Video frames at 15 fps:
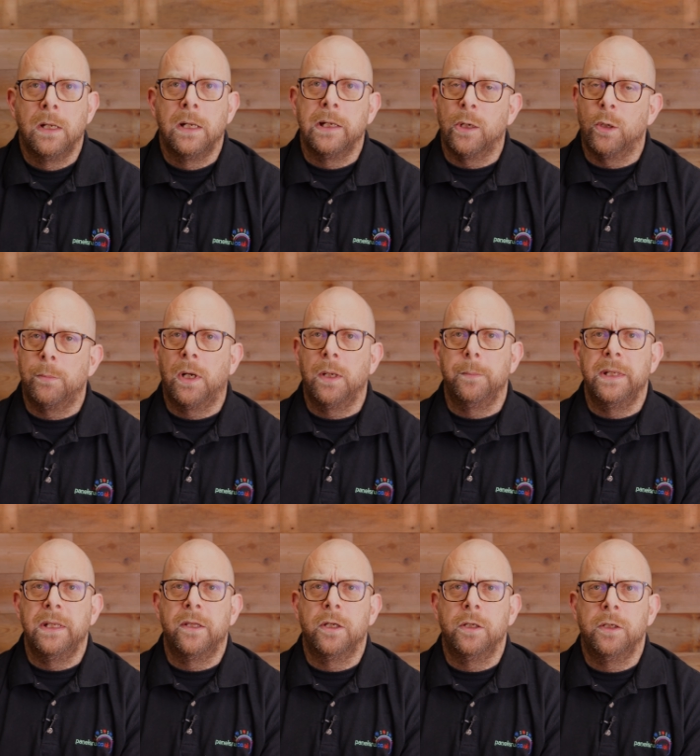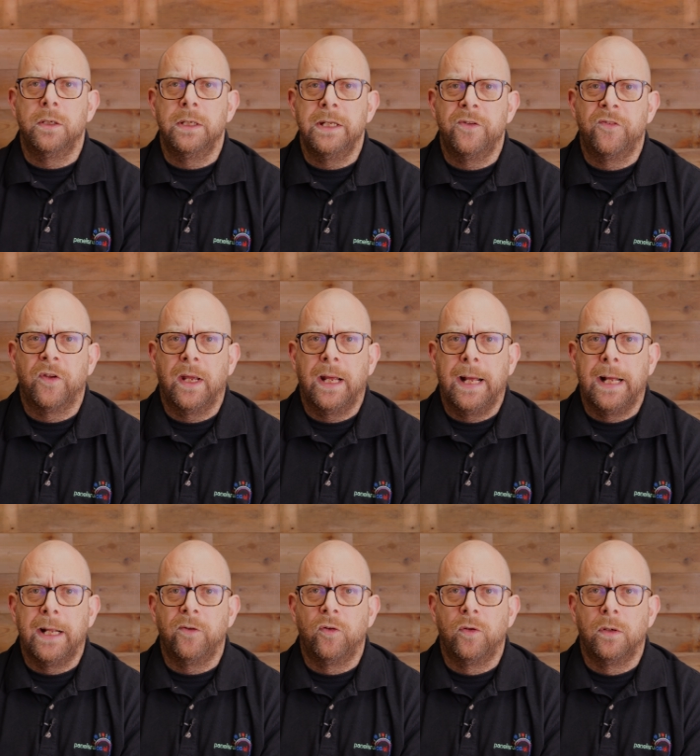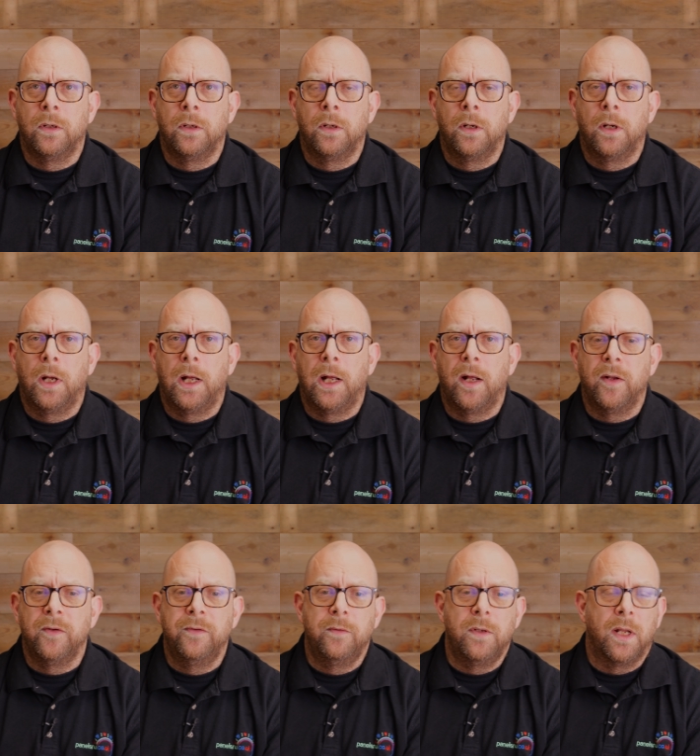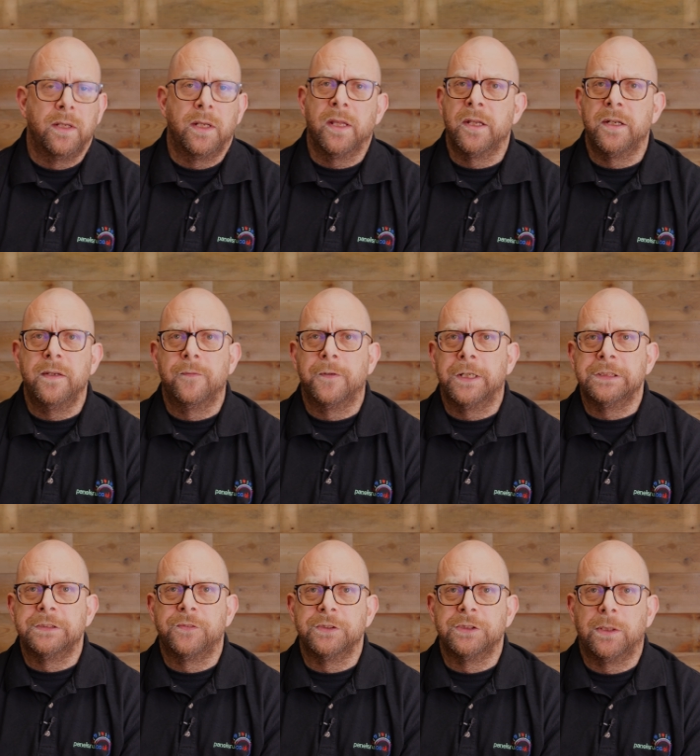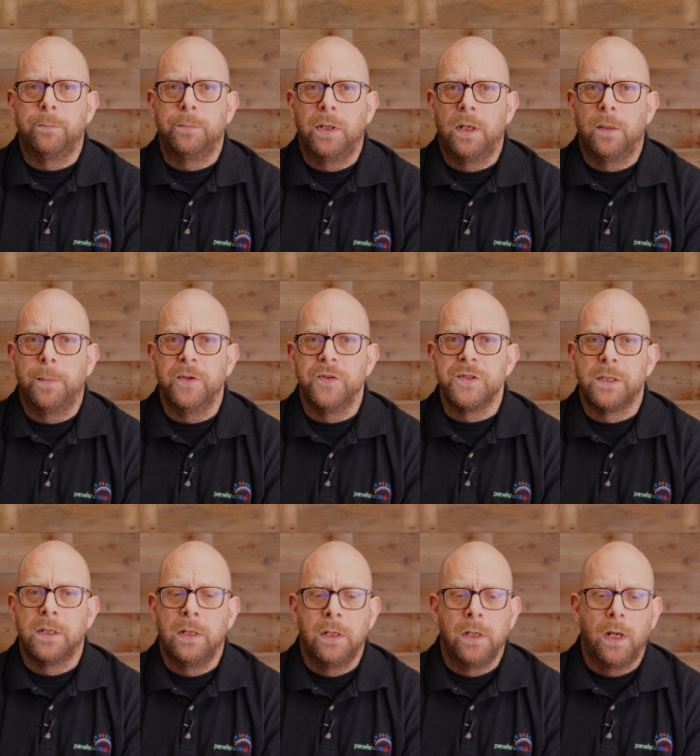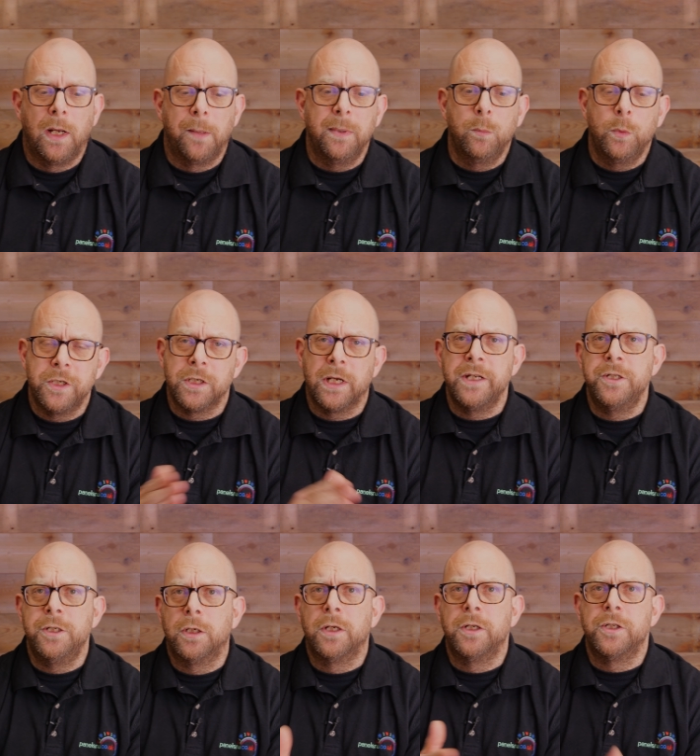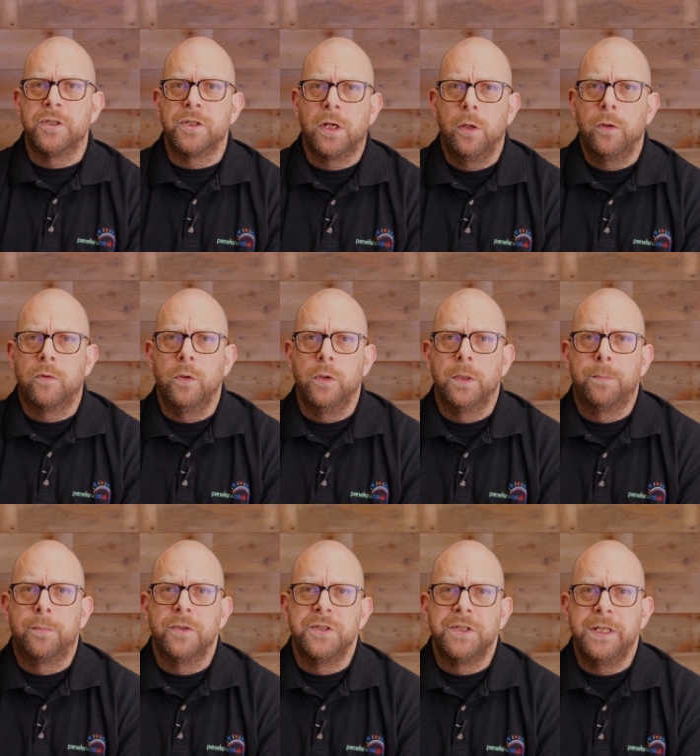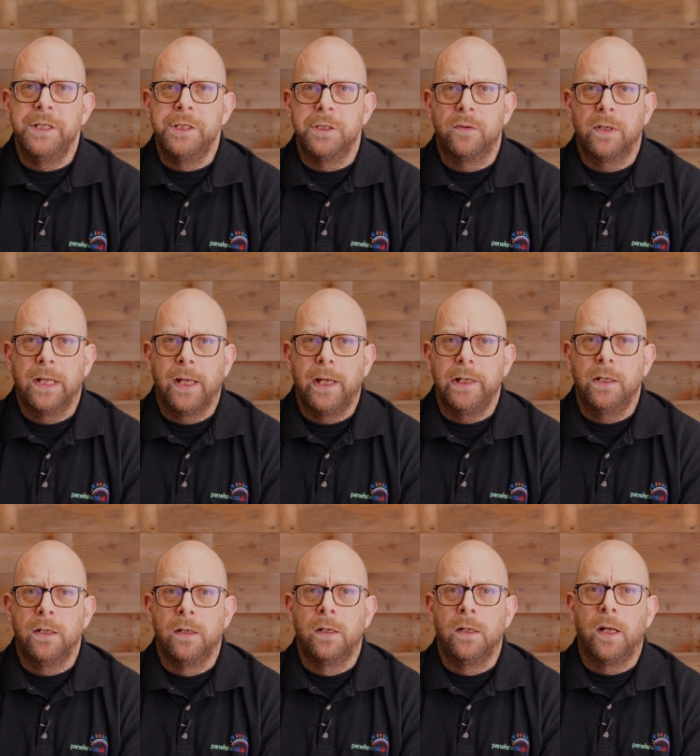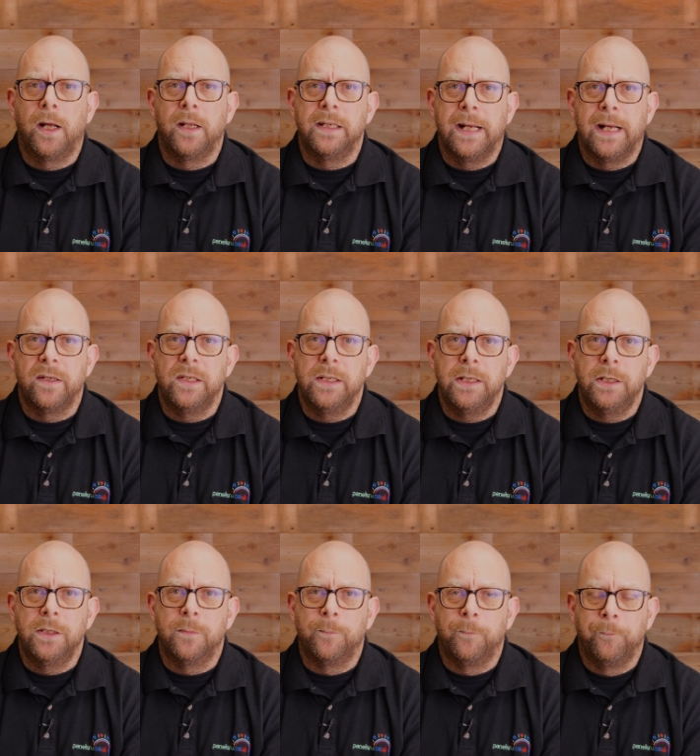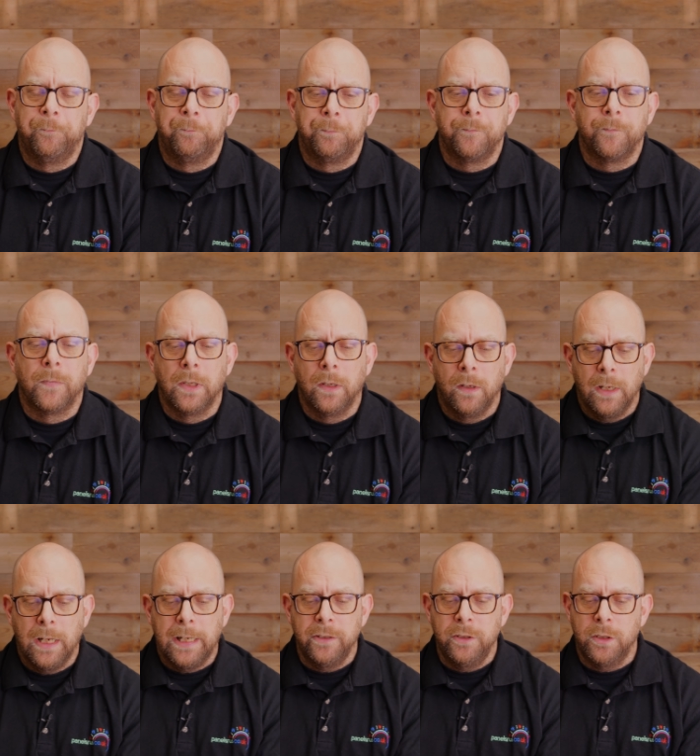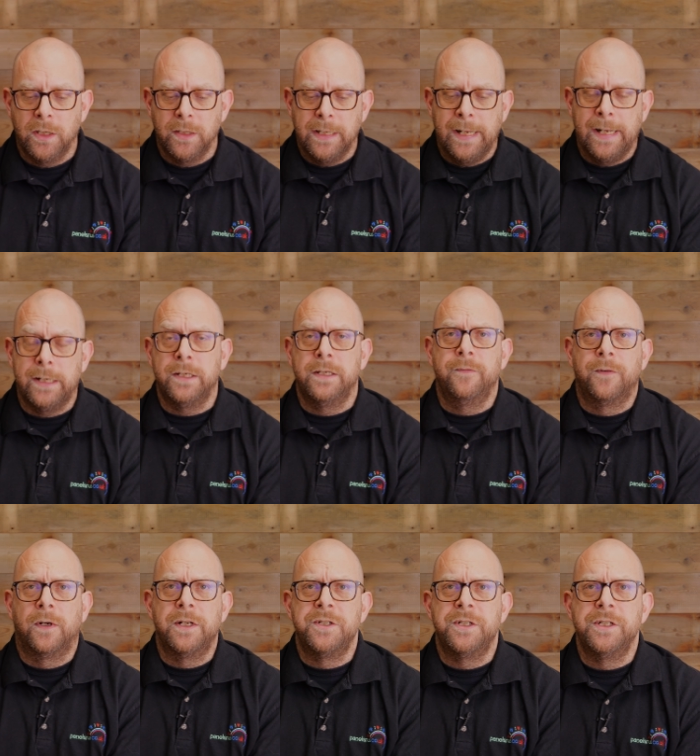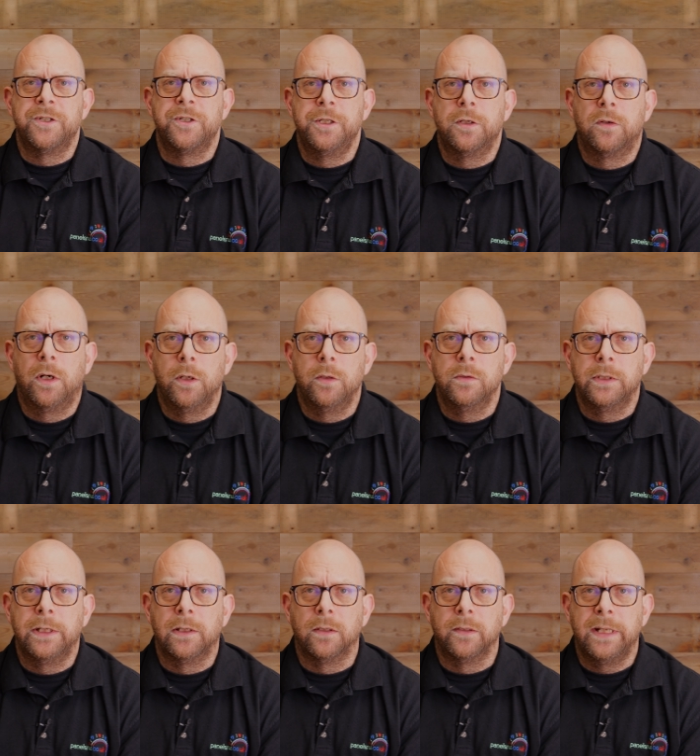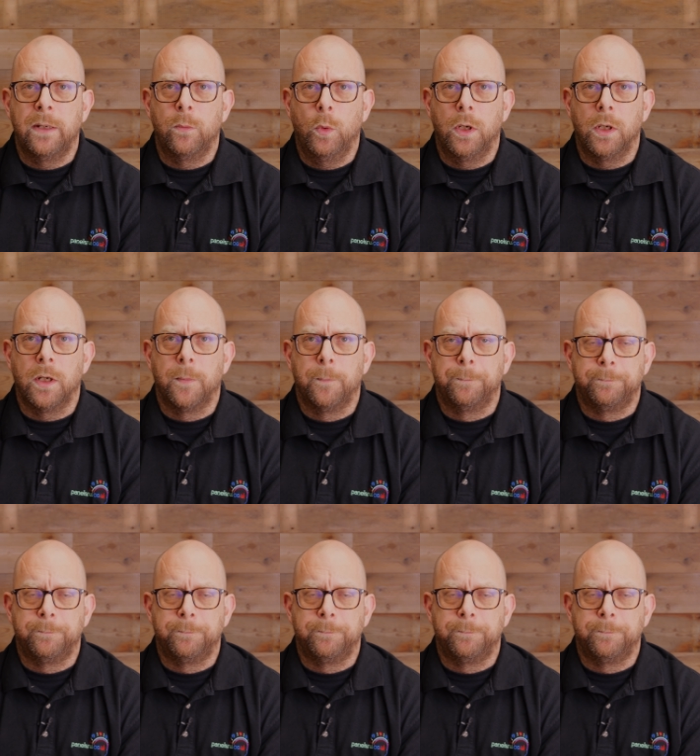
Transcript: Now it might mean that you need to add another device for some purpose, in which case you can just go through the procedure again and add it in. And you can add devices to your own little network.